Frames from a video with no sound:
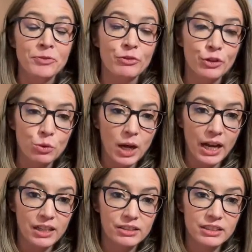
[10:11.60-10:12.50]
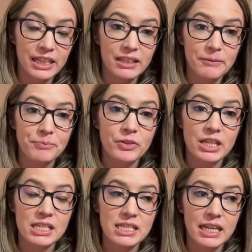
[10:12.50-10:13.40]
for a while, like
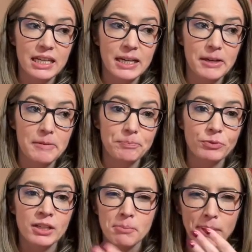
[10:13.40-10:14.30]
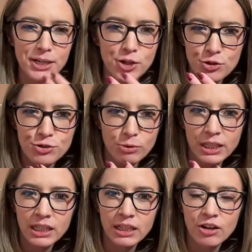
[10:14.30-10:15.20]
things like my nose
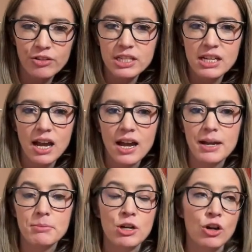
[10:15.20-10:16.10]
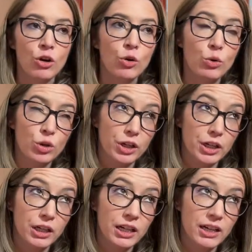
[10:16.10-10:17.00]
running all the time,
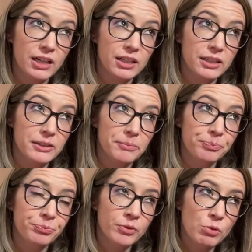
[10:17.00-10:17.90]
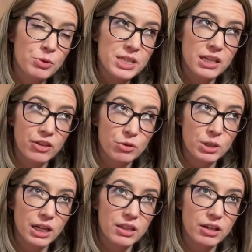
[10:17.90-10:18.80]
or what was another
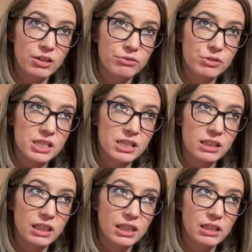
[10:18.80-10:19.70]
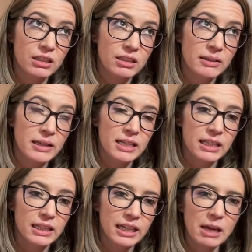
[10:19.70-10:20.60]
one I thought of recently?
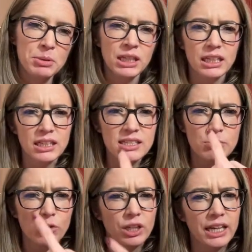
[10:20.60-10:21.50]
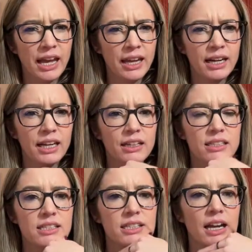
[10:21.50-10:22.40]
Like I've been getting some more like
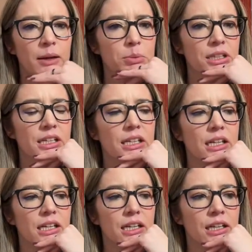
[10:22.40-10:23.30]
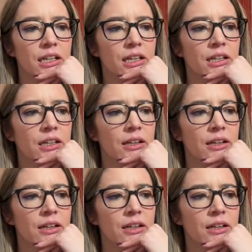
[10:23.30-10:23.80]
headaches. I've been getting,